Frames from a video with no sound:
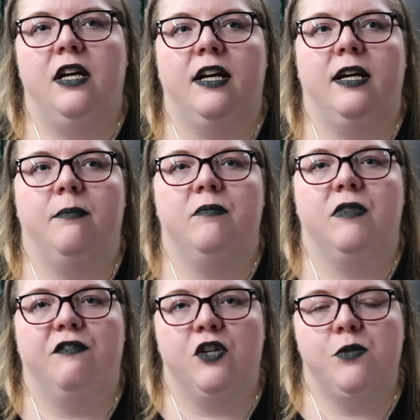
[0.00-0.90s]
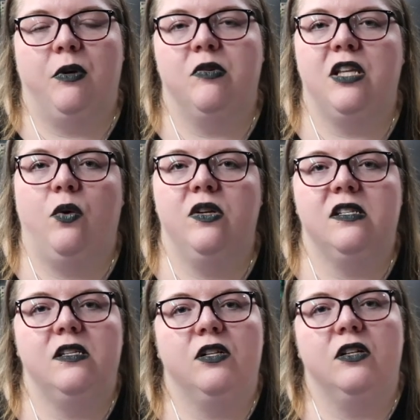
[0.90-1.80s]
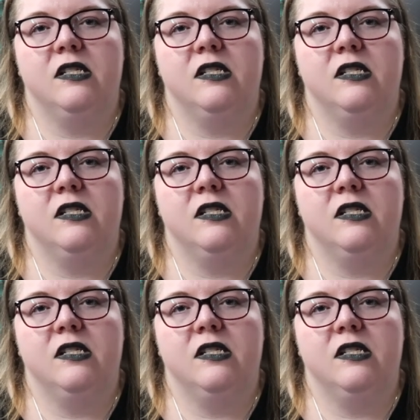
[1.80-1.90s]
Um, the first book was the oldest sister,